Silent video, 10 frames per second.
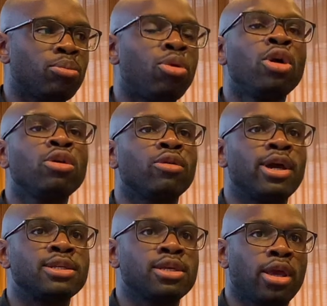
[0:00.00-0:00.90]

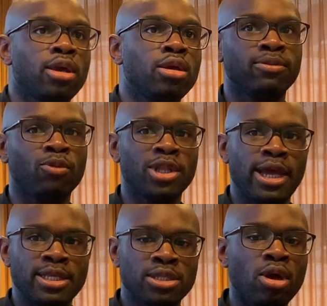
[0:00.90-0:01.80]
polarizing. What
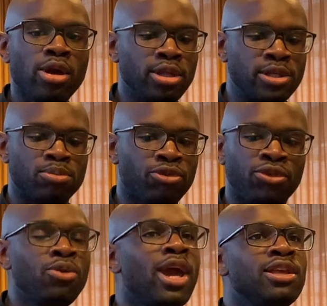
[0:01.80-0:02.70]
I saw in these
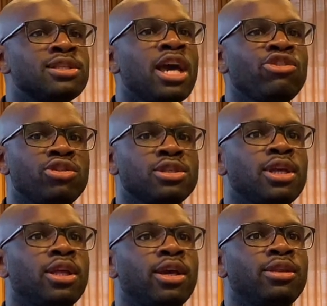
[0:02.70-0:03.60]
few eight sessions
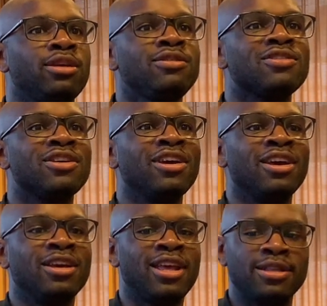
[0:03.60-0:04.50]
that I did,
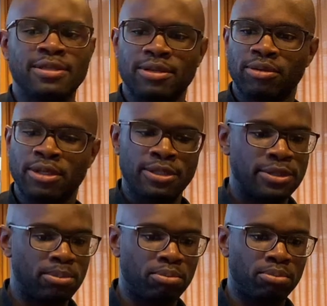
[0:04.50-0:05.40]
that this
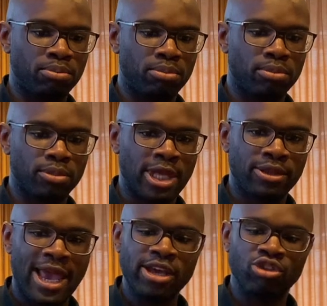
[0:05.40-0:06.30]

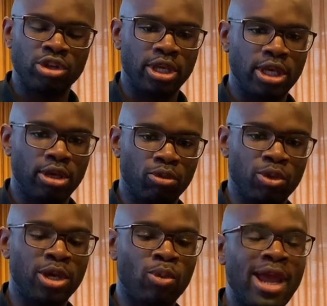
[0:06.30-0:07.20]
that actually
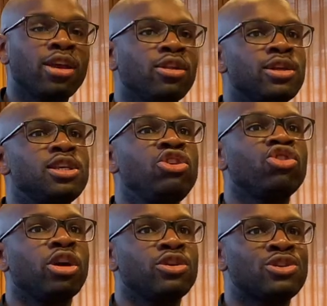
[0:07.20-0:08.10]
we recognize each
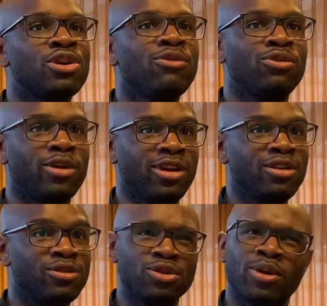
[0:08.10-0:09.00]
other's
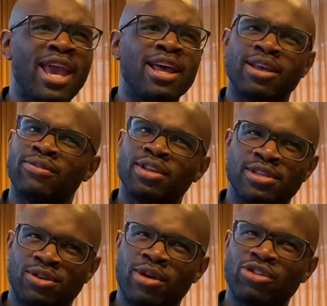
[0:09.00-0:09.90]
suffering. So again, I think this
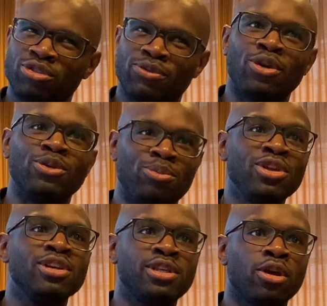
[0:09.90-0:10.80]
is a question of
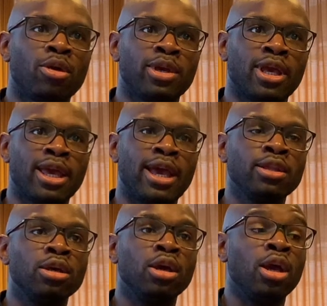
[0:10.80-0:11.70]
vulnerability coming again,